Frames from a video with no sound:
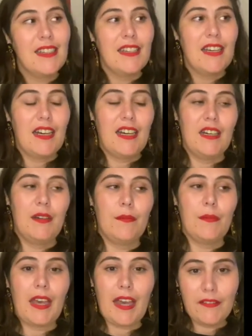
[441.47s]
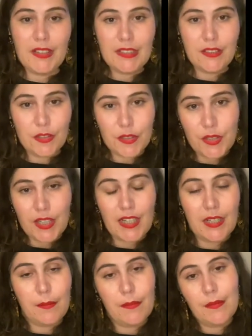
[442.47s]
having your
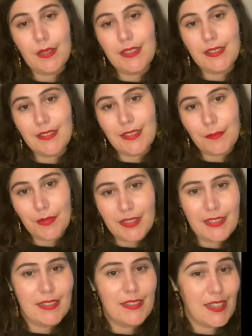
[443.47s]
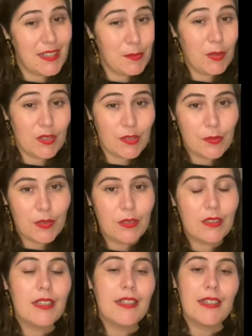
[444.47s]
tram as completed as possible
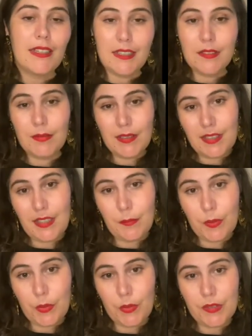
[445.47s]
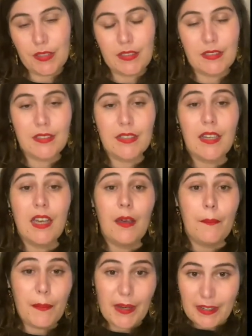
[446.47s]
is really important.
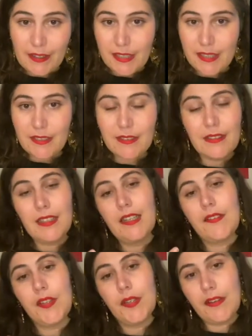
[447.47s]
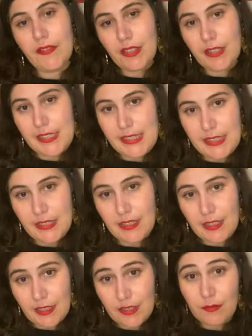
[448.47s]
But if you have an idea
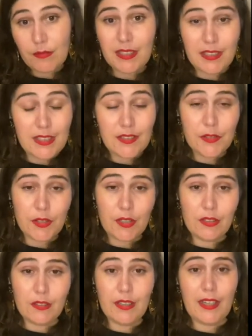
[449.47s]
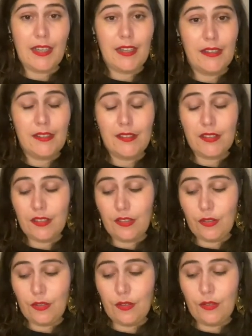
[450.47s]
and it's really strong and
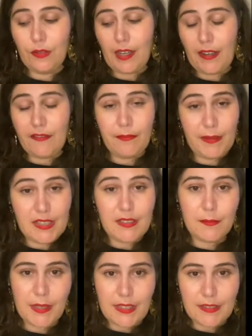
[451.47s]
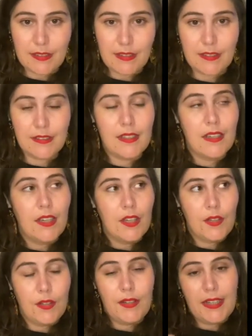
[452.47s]
you have bits and pieces,
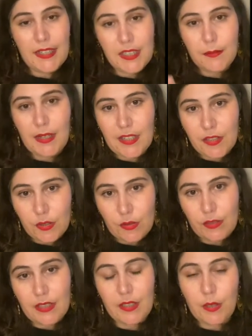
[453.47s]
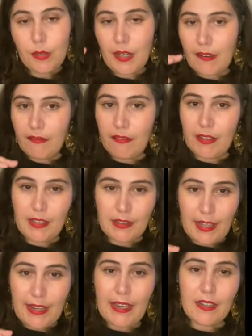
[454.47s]
you need to make sure that you
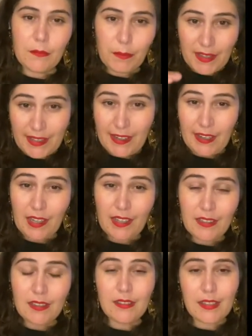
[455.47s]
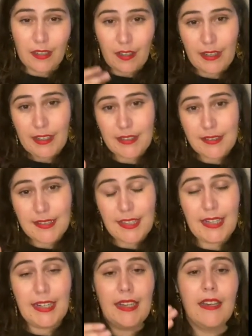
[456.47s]
lay out a plan that I can
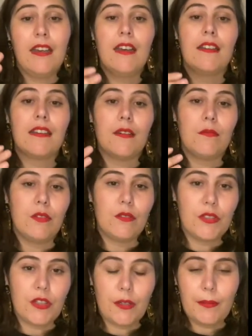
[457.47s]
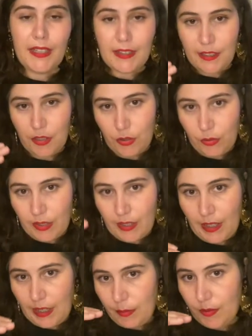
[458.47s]
see that will show me that you are
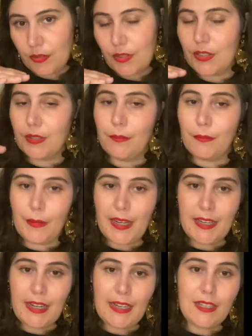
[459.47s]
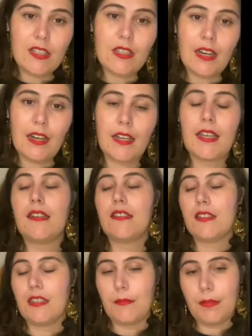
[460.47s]
able to meet each target
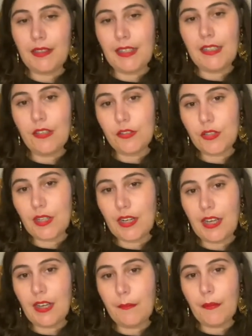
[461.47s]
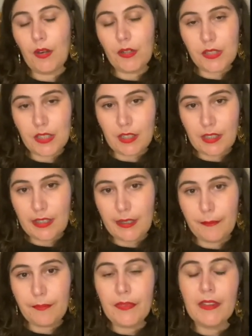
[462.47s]
to complete your tram on
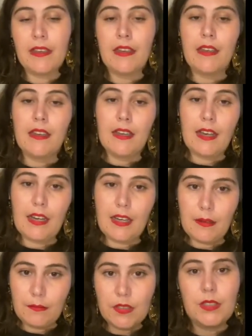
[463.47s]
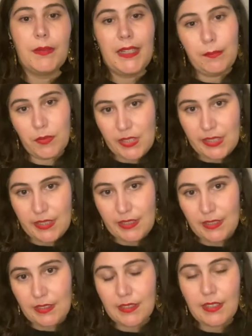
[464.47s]
time, to be
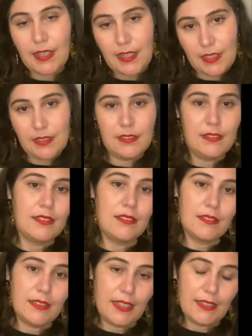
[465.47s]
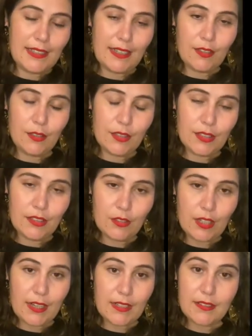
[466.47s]
printed and sent out on the
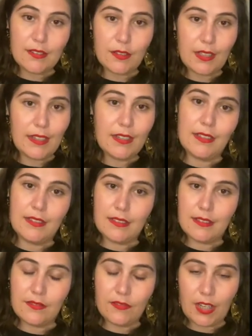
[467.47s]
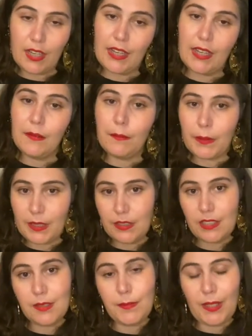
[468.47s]
tracks. So that is fine, but
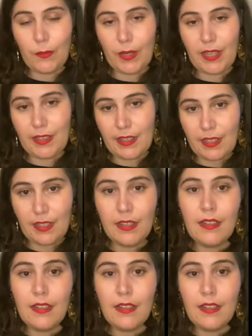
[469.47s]
just be aware that